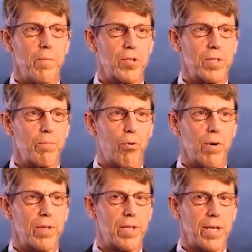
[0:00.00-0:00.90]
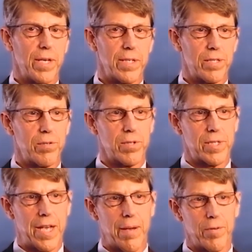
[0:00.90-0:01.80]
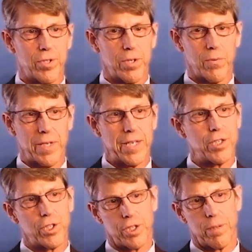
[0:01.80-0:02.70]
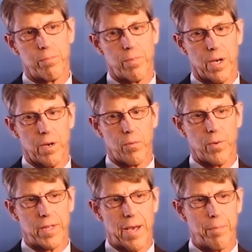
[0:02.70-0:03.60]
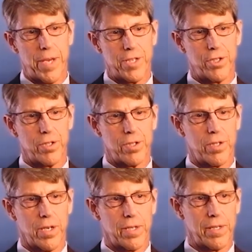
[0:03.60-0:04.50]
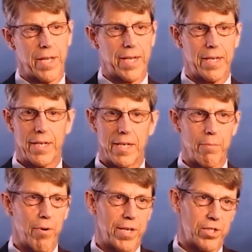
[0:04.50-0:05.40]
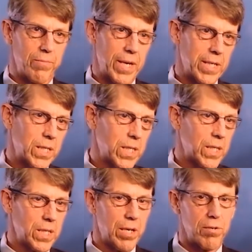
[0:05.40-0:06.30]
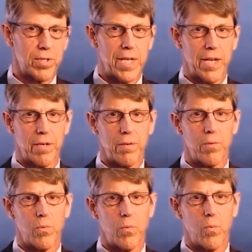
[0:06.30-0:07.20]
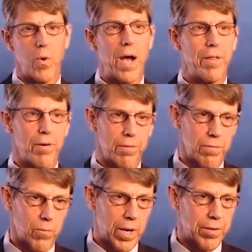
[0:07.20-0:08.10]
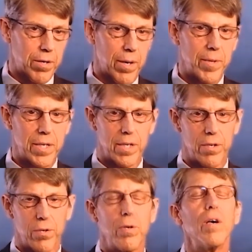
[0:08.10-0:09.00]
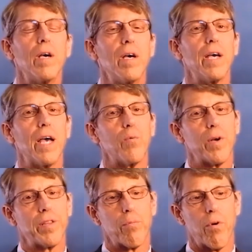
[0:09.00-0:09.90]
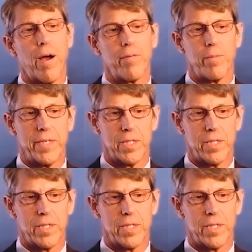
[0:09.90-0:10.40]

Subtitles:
most important thing is to establish a relationship with that patient, like in any branch of medicine, and understand why they're coming to you and what their problem